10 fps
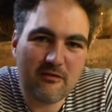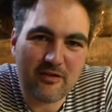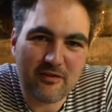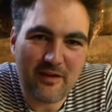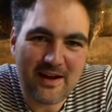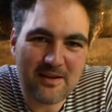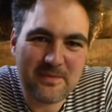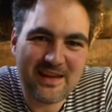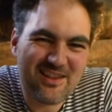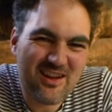For the final
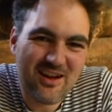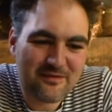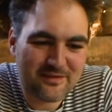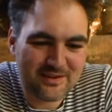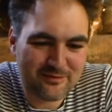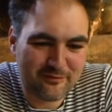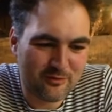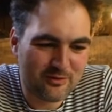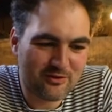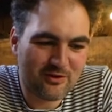meal of this
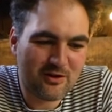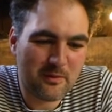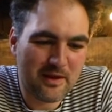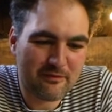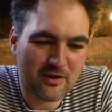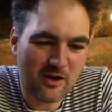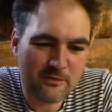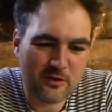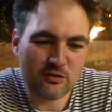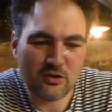food tour, we have come
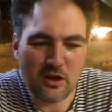to